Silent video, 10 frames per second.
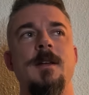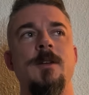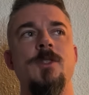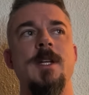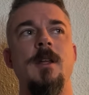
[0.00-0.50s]

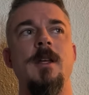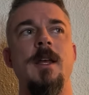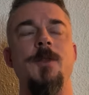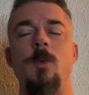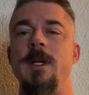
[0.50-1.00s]
interesting looking
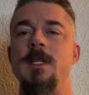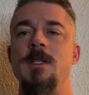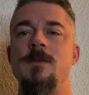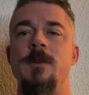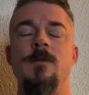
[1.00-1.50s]
at the
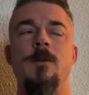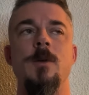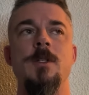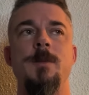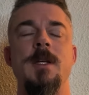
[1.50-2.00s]
reasons for
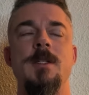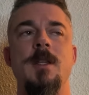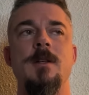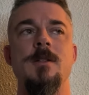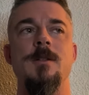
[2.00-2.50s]
divorce, because
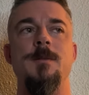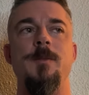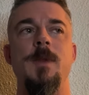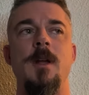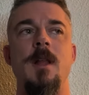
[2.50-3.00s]
there's
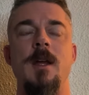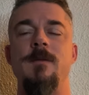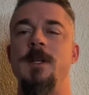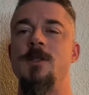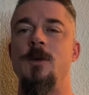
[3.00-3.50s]
a lot of
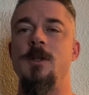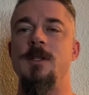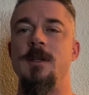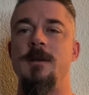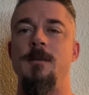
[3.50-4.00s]
discourse
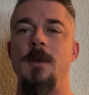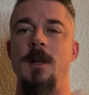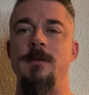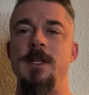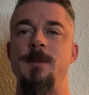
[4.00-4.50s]
in
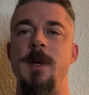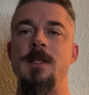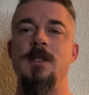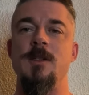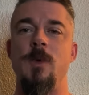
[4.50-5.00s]
all of these
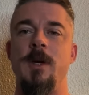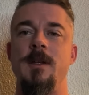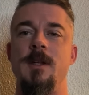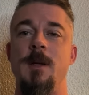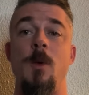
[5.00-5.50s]
spaces as well
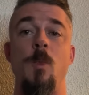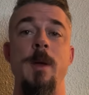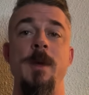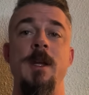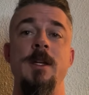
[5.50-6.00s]
that talk about
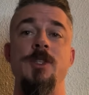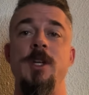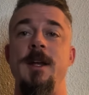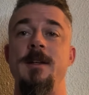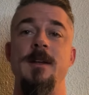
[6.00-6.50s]
women
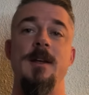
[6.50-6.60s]
initiate